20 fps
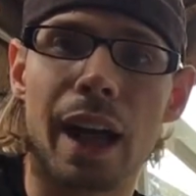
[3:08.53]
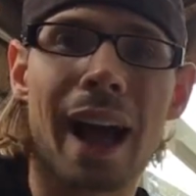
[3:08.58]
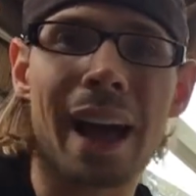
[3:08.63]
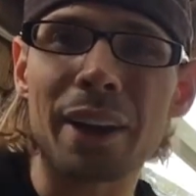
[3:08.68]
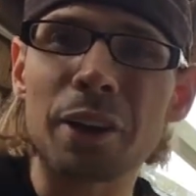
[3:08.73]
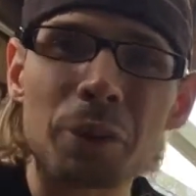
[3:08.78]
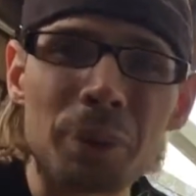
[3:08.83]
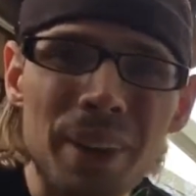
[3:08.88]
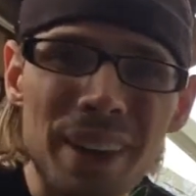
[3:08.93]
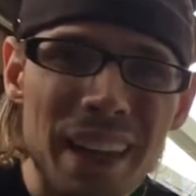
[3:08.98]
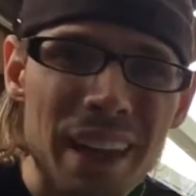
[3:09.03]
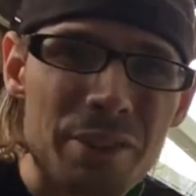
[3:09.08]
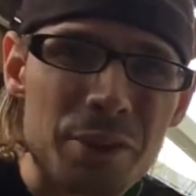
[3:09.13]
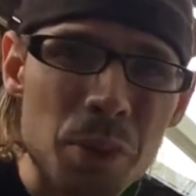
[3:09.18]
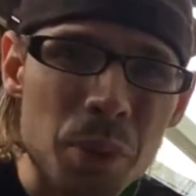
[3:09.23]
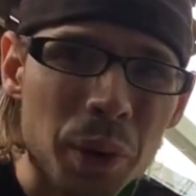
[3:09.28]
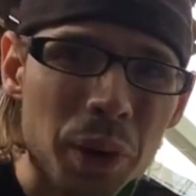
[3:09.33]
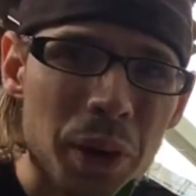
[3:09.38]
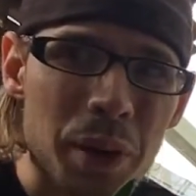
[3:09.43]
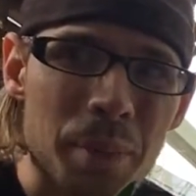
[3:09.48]
I don't really have
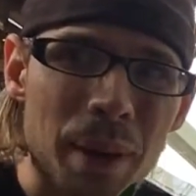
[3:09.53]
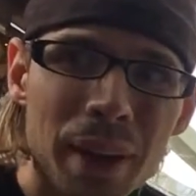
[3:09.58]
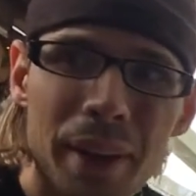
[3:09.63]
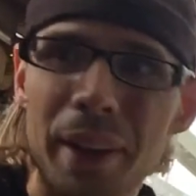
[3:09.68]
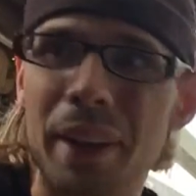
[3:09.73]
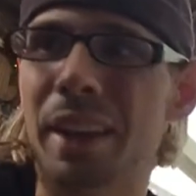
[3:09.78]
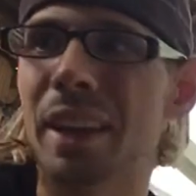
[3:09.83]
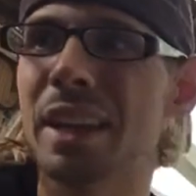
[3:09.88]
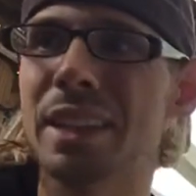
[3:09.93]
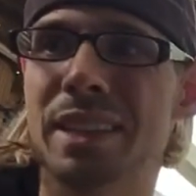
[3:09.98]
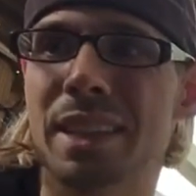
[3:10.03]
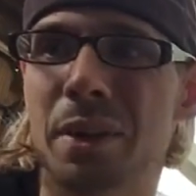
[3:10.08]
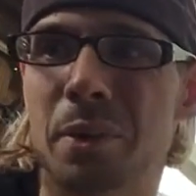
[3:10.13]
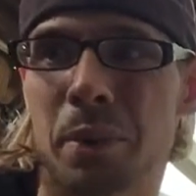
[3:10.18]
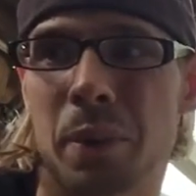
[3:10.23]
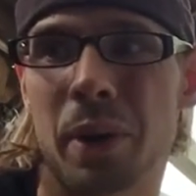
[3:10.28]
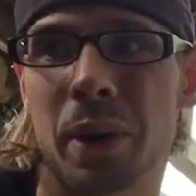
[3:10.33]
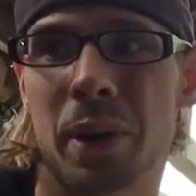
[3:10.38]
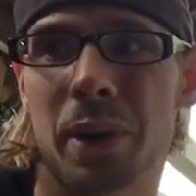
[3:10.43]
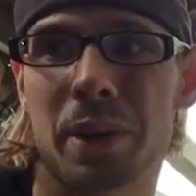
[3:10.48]
to worry about it. It's
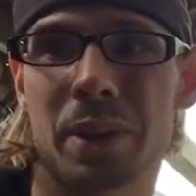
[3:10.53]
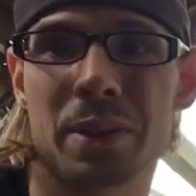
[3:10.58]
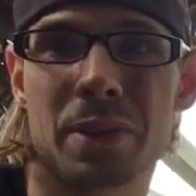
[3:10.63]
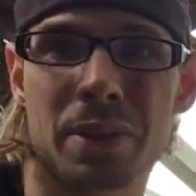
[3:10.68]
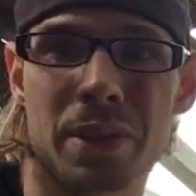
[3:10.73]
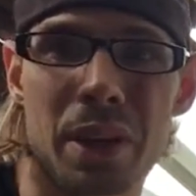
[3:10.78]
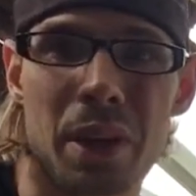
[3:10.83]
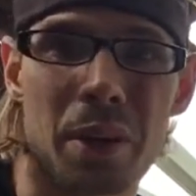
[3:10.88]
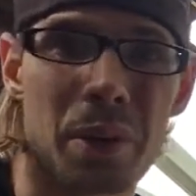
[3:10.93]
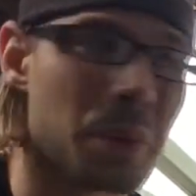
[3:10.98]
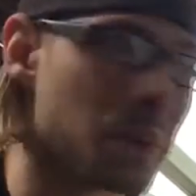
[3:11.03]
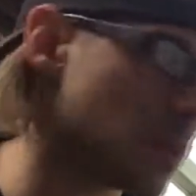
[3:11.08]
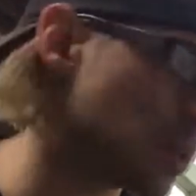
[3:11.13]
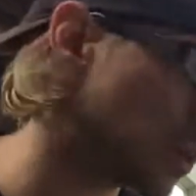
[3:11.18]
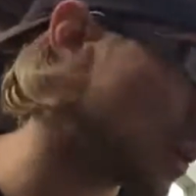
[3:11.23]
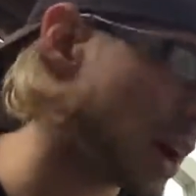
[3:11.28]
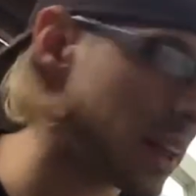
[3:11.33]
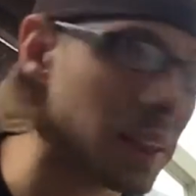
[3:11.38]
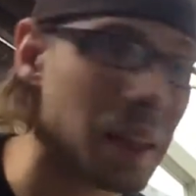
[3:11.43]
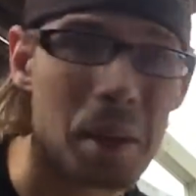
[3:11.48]
at work, so
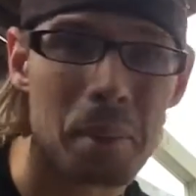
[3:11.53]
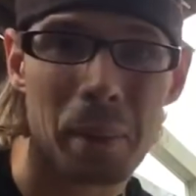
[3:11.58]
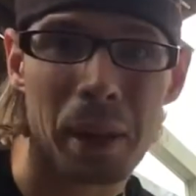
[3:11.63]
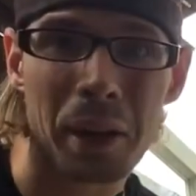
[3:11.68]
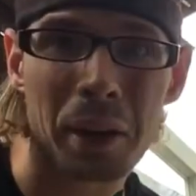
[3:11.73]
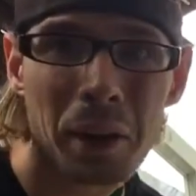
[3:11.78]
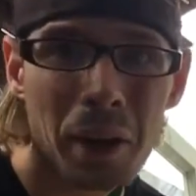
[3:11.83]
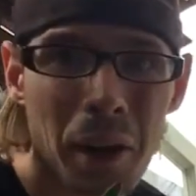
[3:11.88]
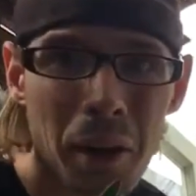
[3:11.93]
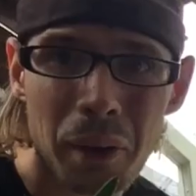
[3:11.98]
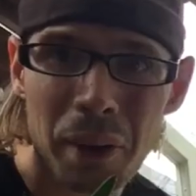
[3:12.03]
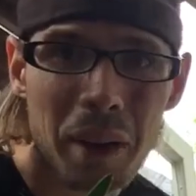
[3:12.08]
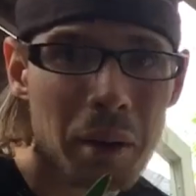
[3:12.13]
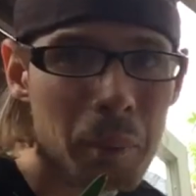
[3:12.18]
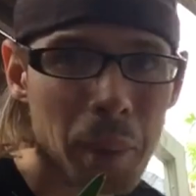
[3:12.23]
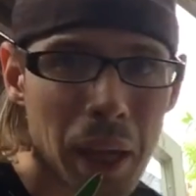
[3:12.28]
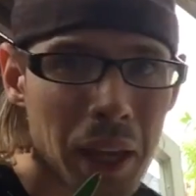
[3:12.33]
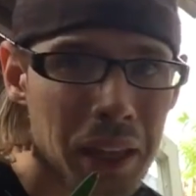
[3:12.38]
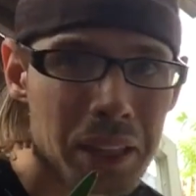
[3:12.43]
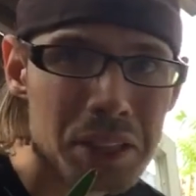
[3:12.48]
while I'm here, I'll
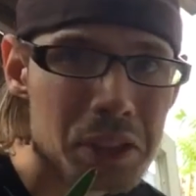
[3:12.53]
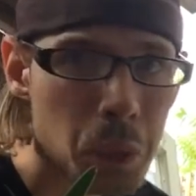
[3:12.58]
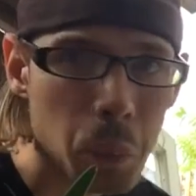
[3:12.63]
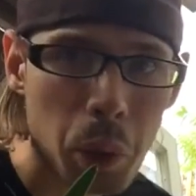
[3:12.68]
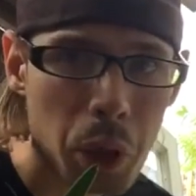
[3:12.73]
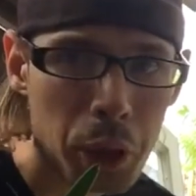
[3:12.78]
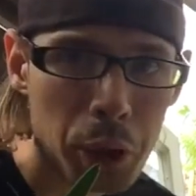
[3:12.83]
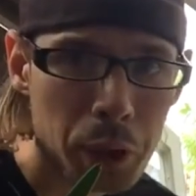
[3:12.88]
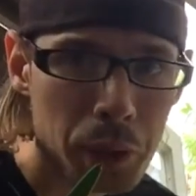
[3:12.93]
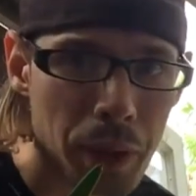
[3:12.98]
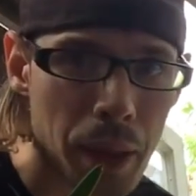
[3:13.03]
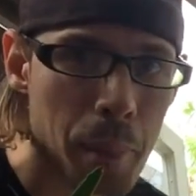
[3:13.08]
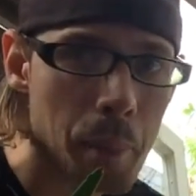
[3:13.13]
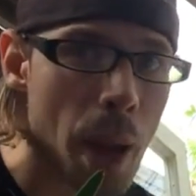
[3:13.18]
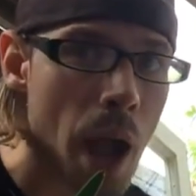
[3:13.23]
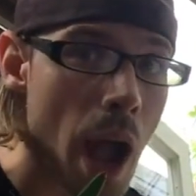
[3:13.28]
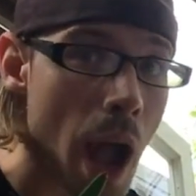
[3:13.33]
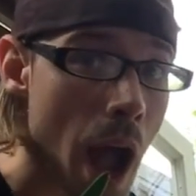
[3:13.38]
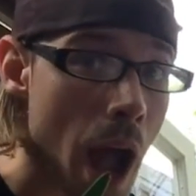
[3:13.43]
get paid to water them.